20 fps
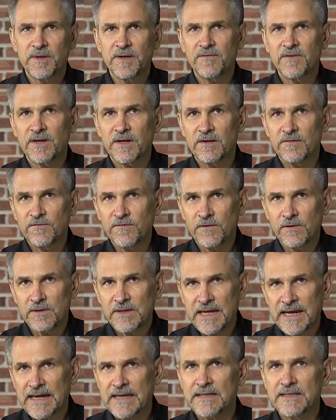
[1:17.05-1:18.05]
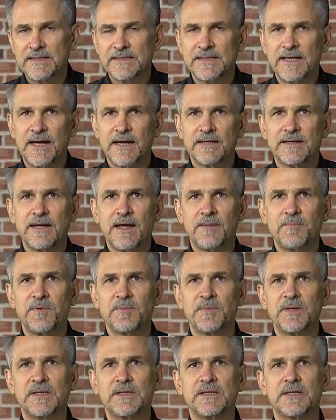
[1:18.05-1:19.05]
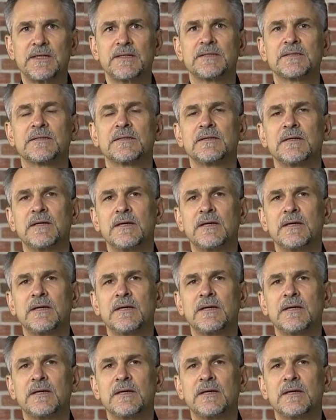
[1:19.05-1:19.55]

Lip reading: giving it full CAD design capabilities.